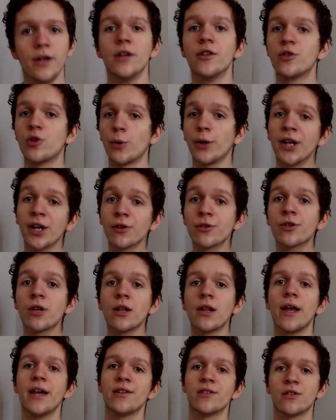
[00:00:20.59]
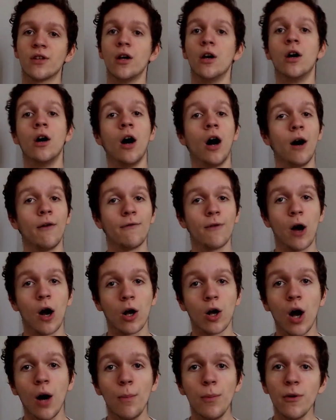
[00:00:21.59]
So here's a list of a
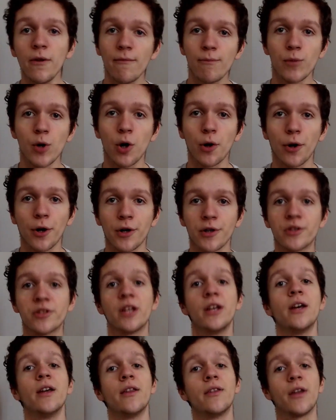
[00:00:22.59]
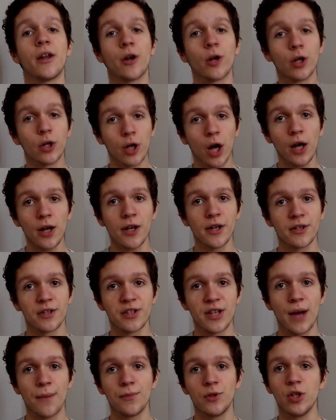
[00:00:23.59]
couple of brokers that are gonna
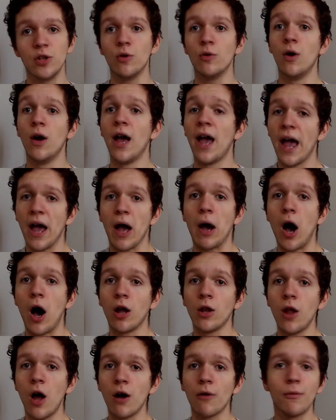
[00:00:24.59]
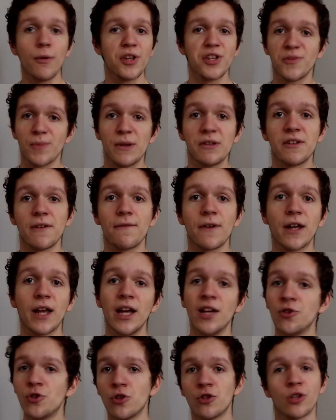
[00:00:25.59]
accept you, along with
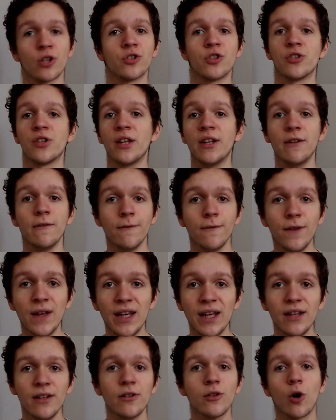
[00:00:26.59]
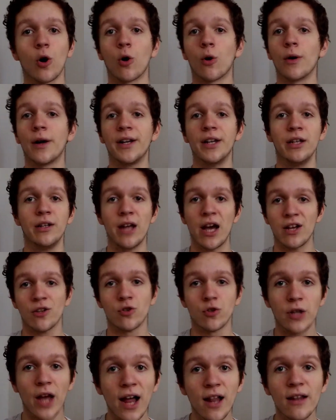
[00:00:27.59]
specifications such as any fees or any
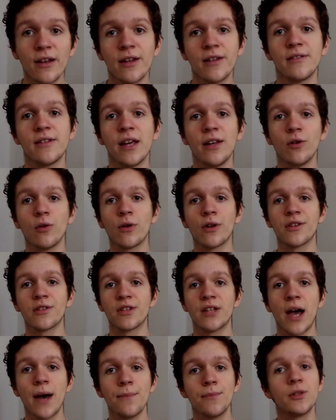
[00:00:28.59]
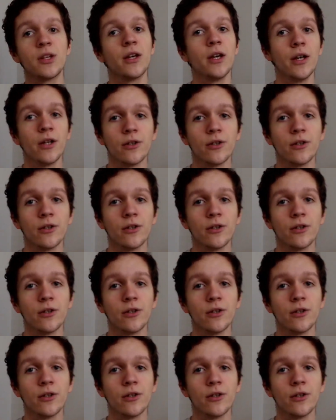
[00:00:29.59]
nationalities they don't accept.